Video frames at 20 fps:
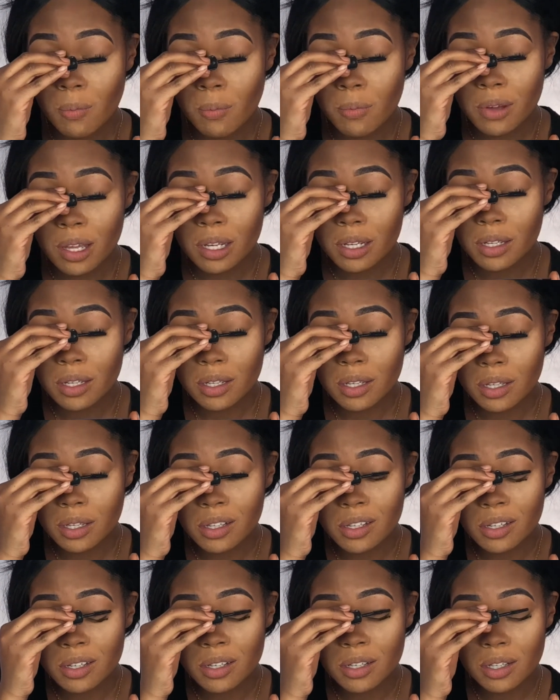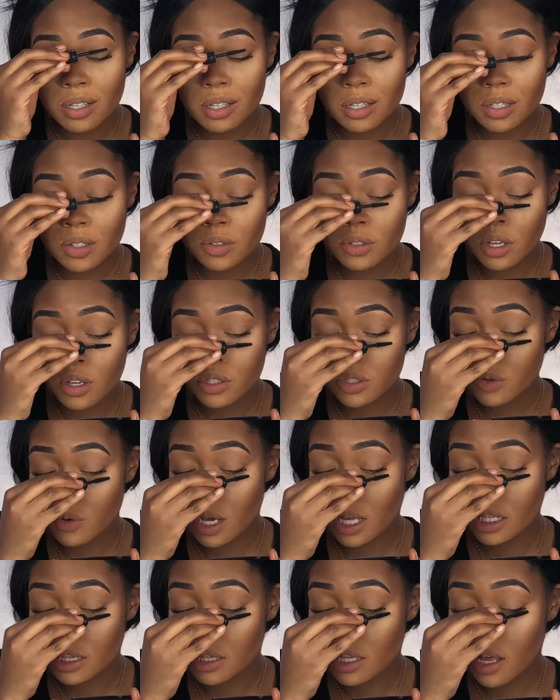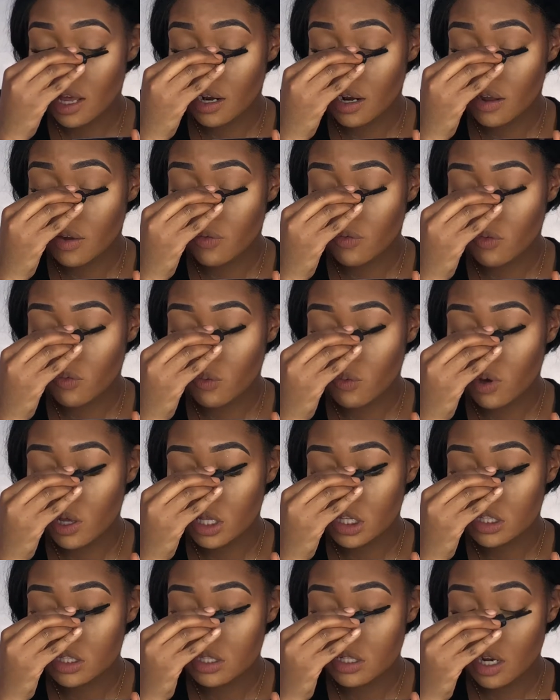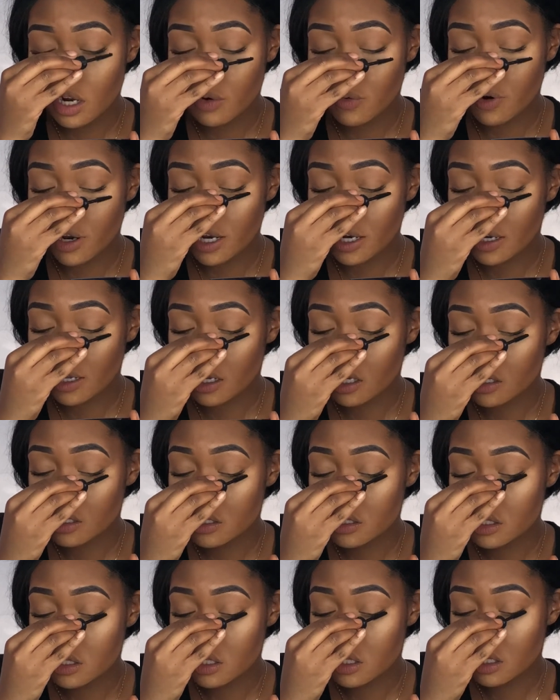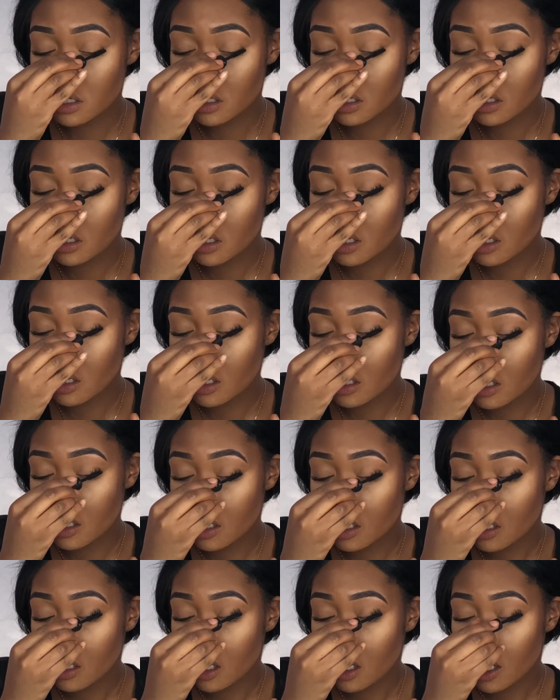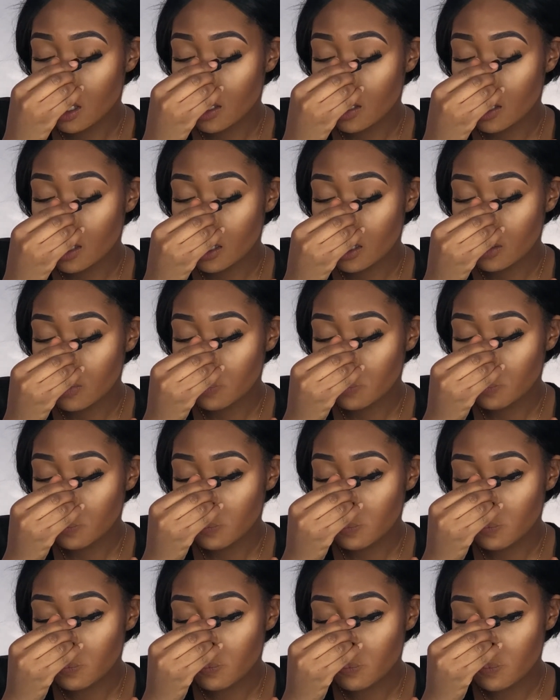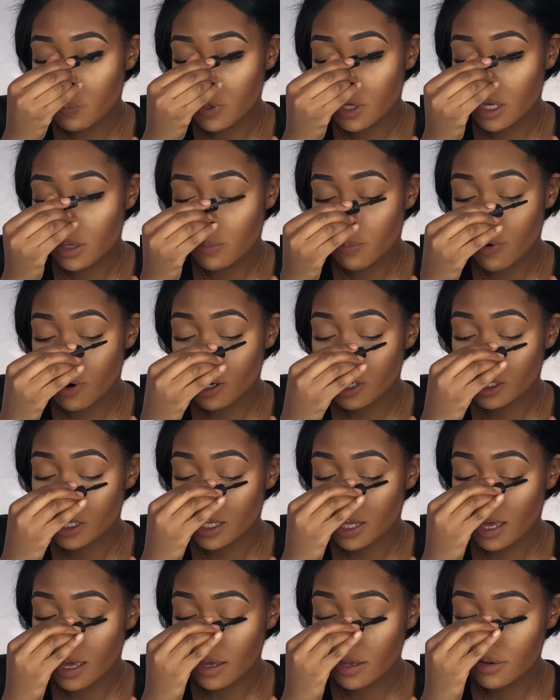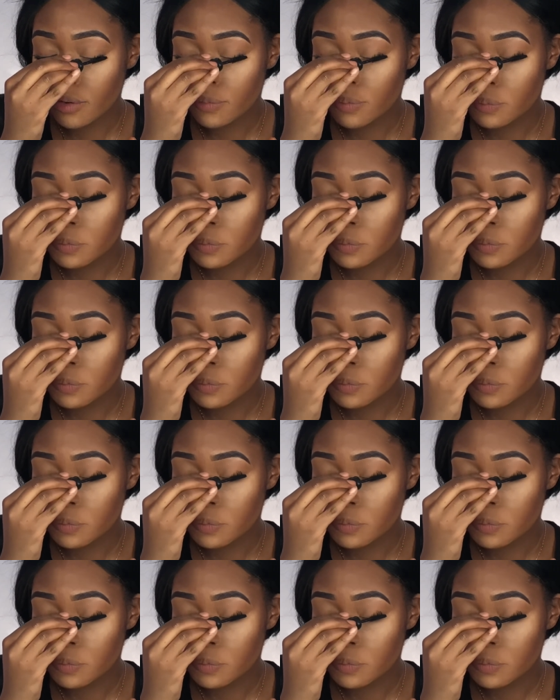But there's also a lot of 1-star ratings, and a big part of that